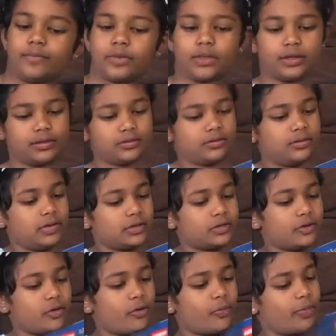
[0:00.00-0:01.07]
So let's
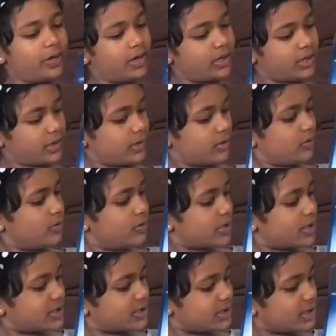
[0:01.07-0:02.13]
open it. I already
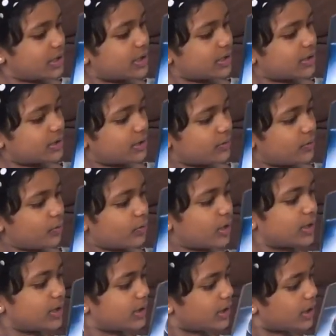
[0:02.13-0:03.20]
see
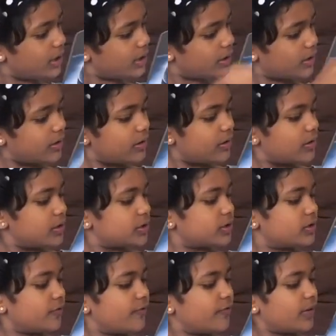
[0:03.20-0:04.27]
one there.
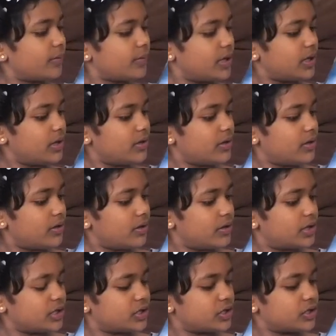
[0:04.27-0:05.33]
So from here,
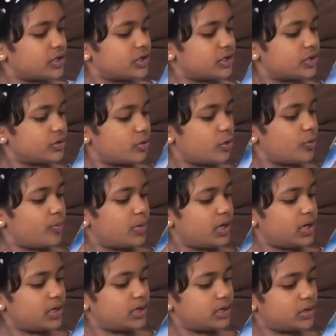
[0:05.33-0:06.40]
let's just open
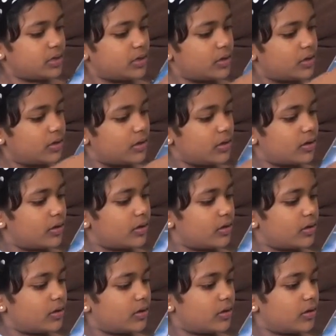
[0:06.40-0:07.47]
it.
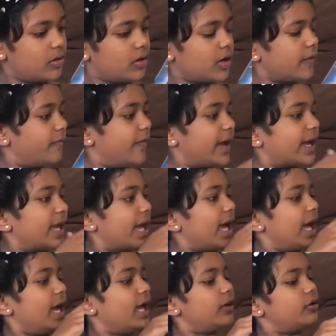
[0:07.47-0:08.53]
Or if I
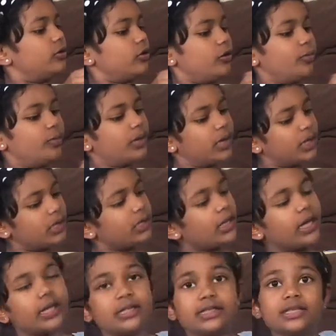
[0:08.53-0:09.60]
can't open it,
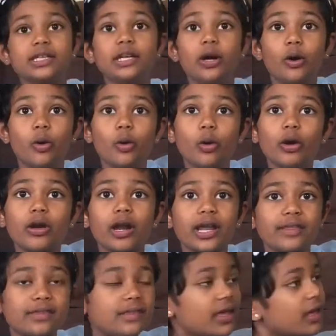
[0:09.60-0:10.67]
I see a hole
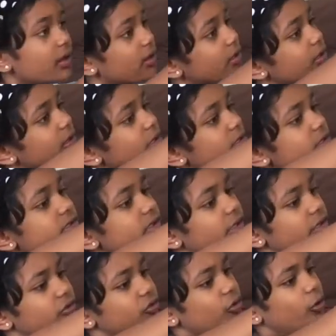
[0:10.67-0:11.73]
right there. So
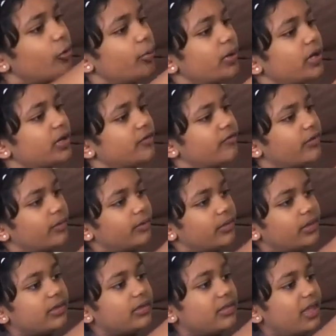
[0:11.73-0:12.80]
let's open it from
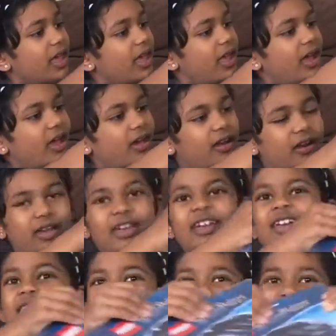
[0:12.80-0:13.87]
there.
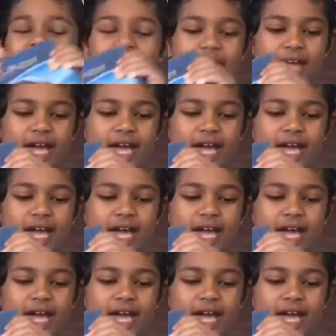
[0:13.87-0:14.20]
Yeah.